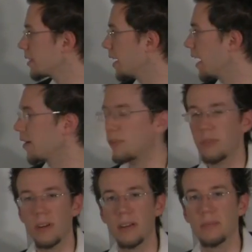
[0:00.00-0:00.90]
Now,
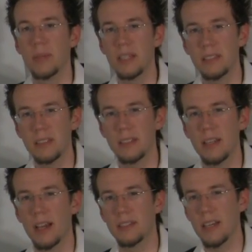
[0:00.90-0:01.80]

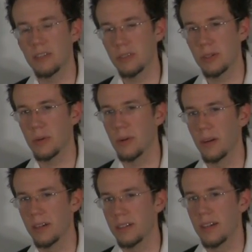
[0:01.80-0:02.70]
basically a
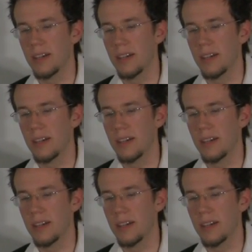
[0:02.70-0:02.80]
tetrachord